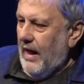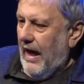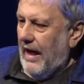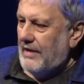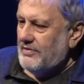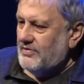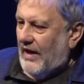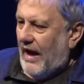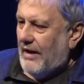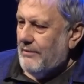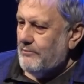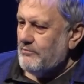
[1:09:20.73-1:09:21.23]

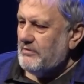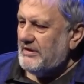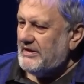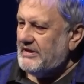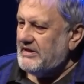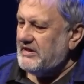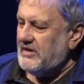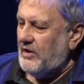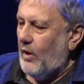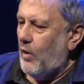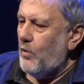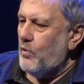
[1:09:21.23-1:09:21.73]
And I'm
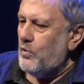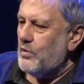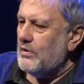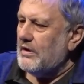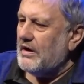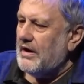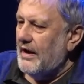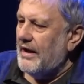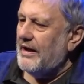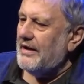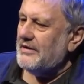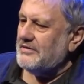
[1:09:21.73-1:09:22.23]
so
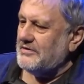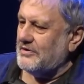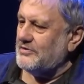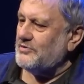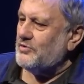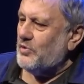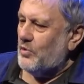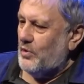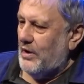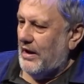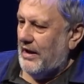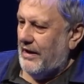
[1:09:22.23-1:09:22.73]

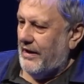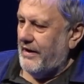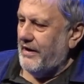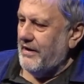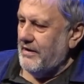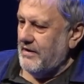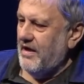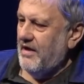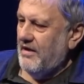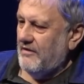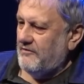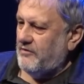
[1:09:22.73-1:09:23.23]
glad to
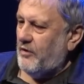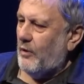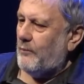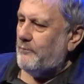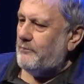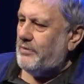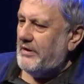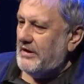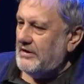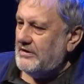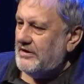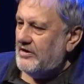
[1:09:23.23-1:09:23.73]
learn
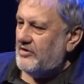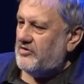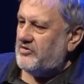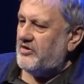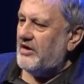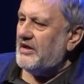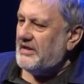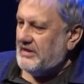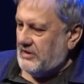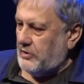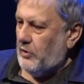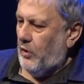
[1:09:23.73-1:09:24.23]
from British
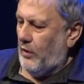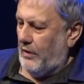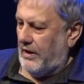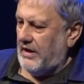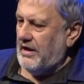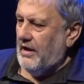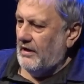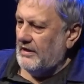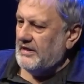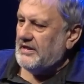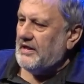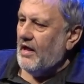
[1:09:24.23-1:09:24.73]

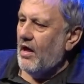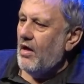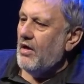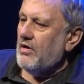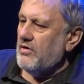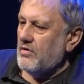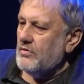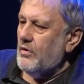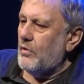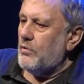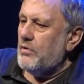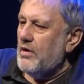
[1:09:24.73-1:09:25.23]
historians,
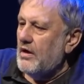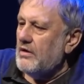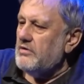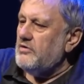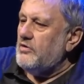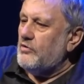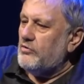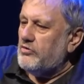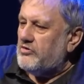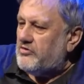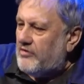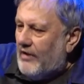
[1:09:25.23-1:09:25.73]
you know,
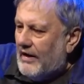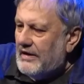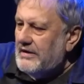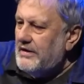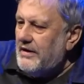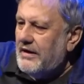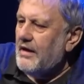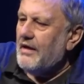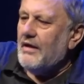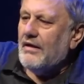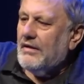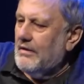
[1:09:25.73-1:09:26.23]

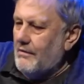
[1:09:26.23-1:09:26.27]
usually